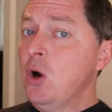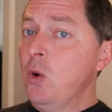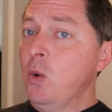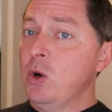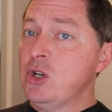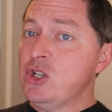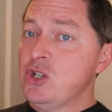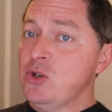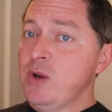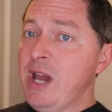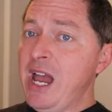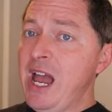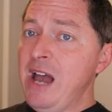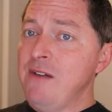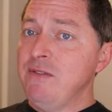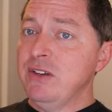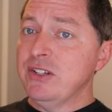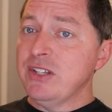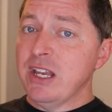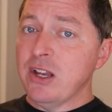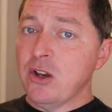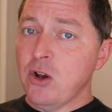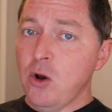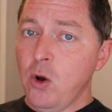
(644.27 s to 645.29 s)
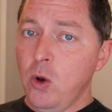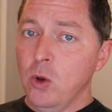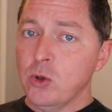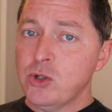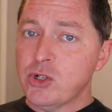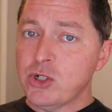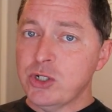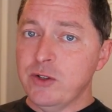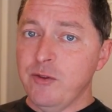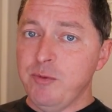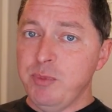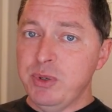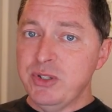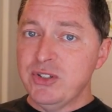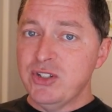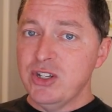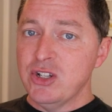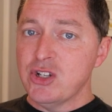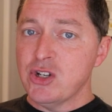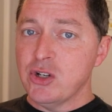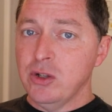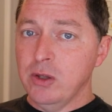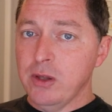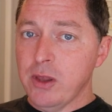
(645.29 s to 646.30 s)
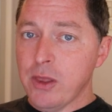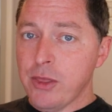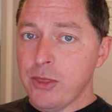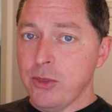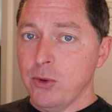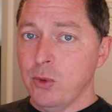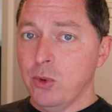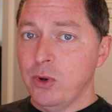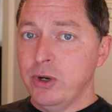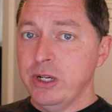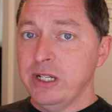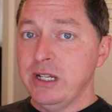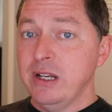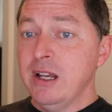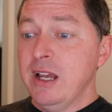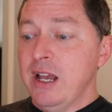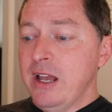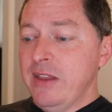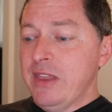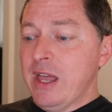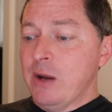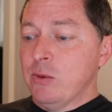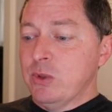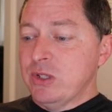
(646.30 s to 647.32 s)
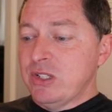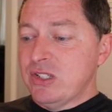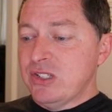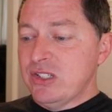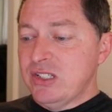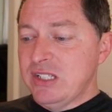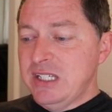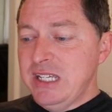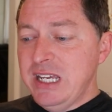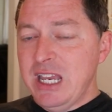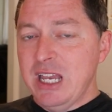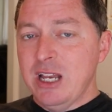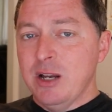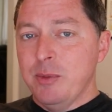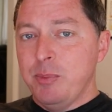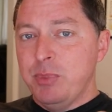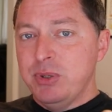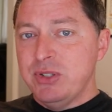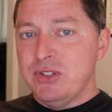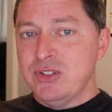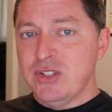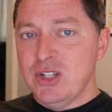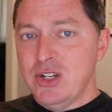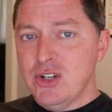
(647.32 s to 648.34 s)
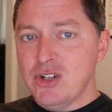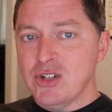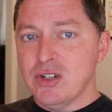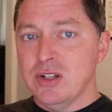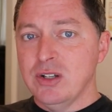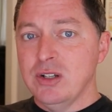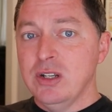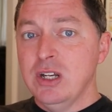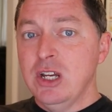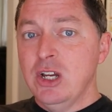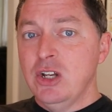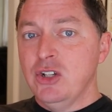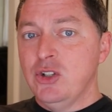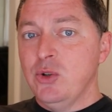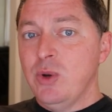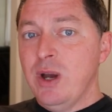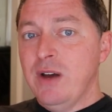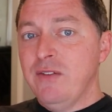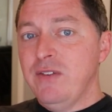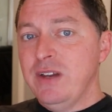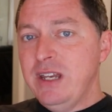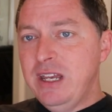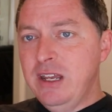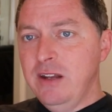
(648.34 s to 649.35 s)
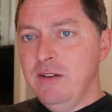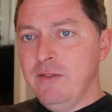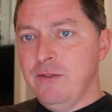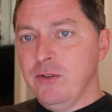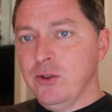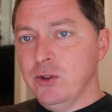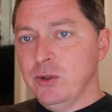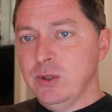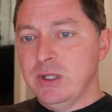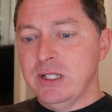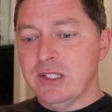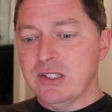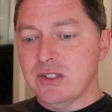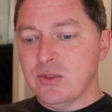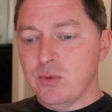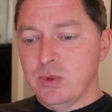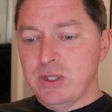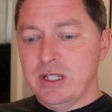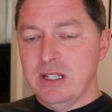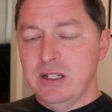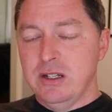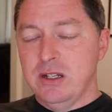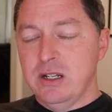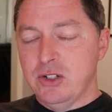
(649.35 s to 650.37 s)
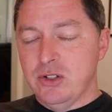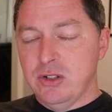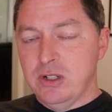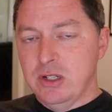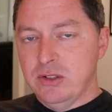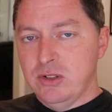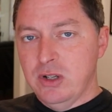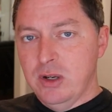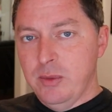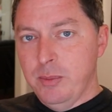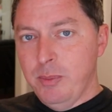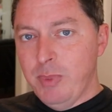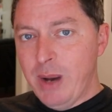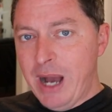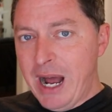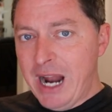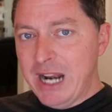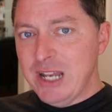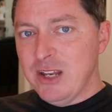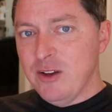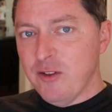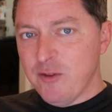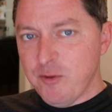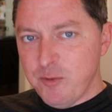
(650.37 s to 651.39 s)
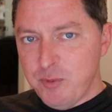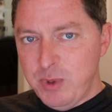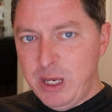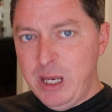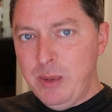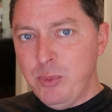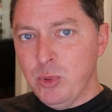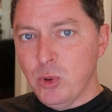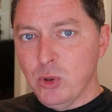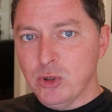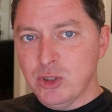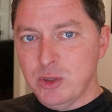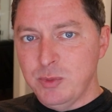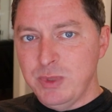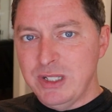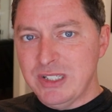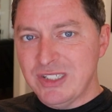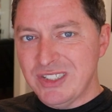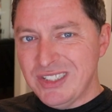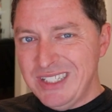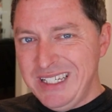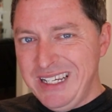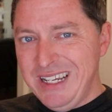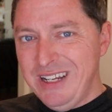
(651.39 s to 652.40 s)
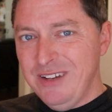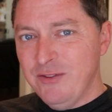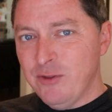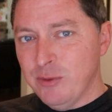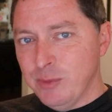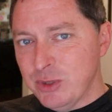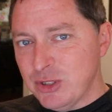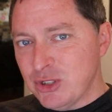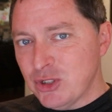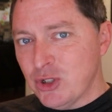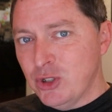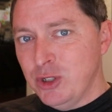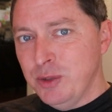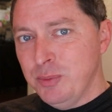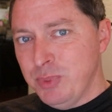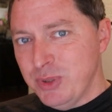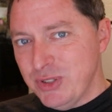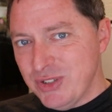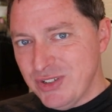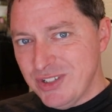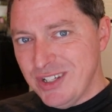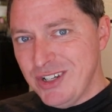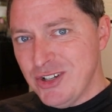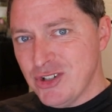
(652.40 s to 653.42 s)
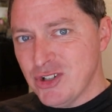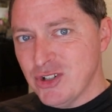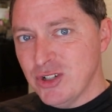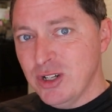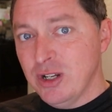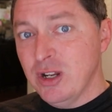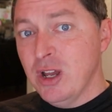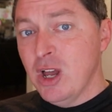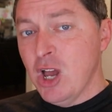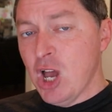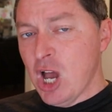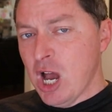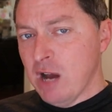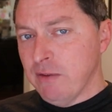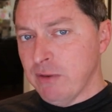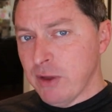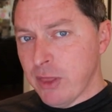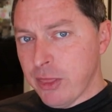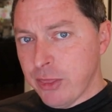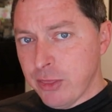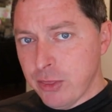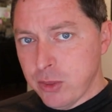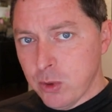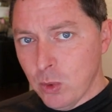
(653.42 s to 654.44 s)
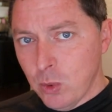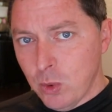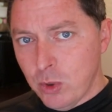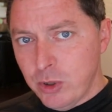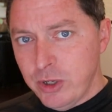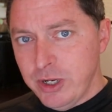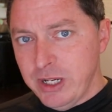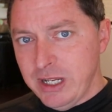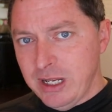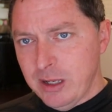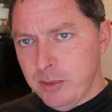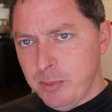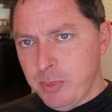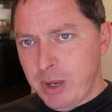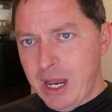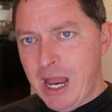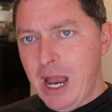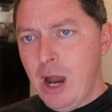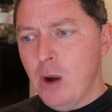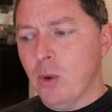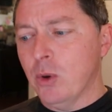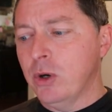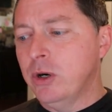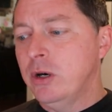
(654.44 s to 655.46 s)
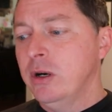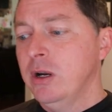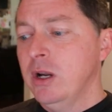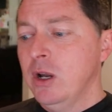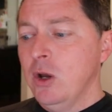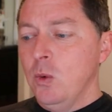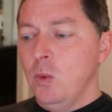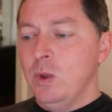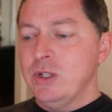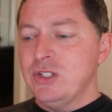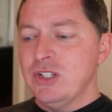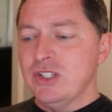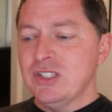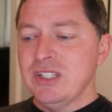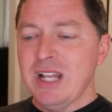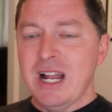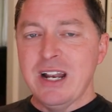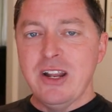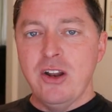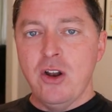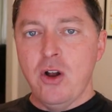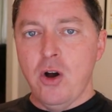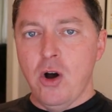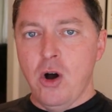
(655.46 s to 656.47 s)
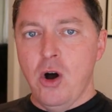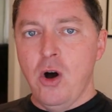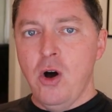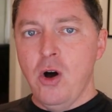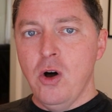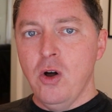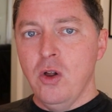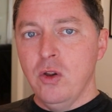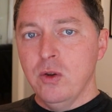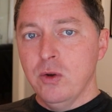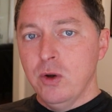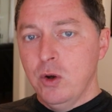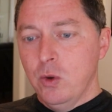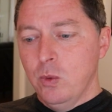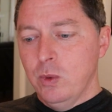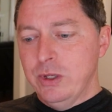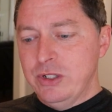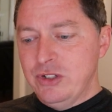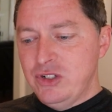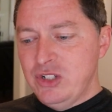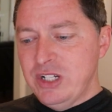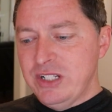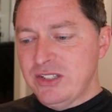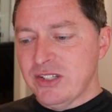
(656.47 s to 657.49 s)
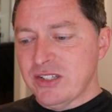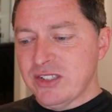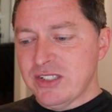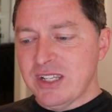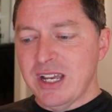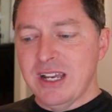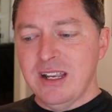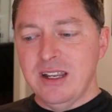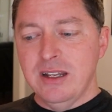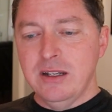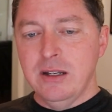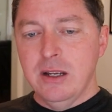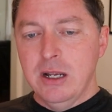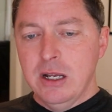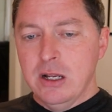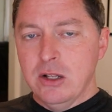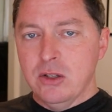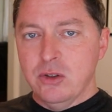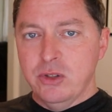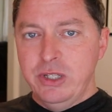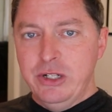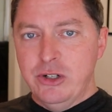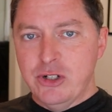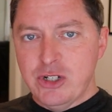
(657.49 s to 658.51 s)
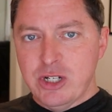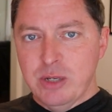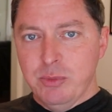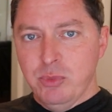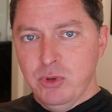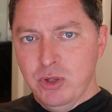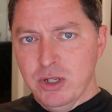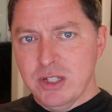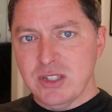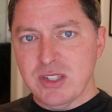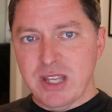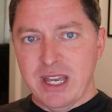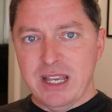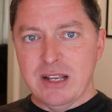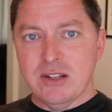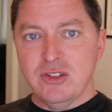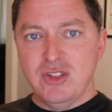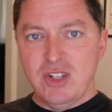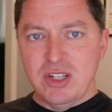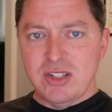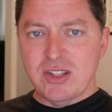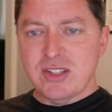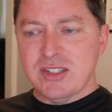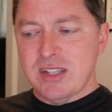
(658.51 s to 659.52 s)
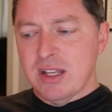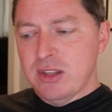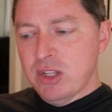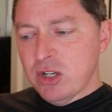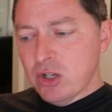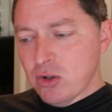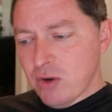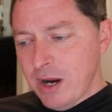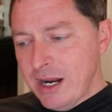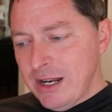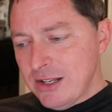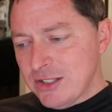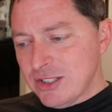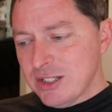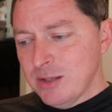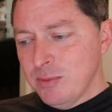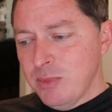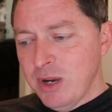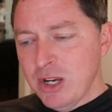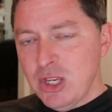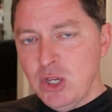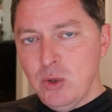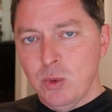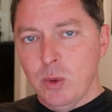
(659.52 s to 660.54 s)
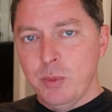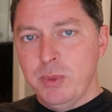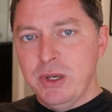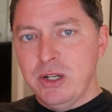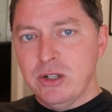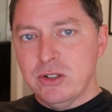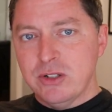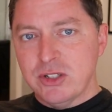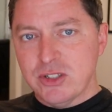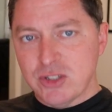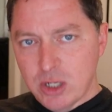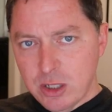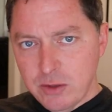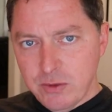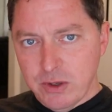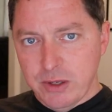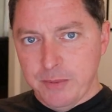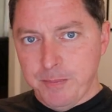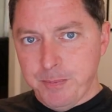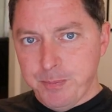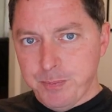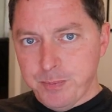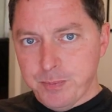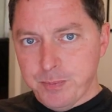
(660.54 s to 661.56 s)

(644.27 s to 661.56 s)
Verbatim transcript: What you have is a culture of positional authority that was seeking a position to have influence within a body of people, to be seen from a certain position of authority and power, which is not at all what Jesus said leadership looks like. Jesus said the greatest among you will be your servant.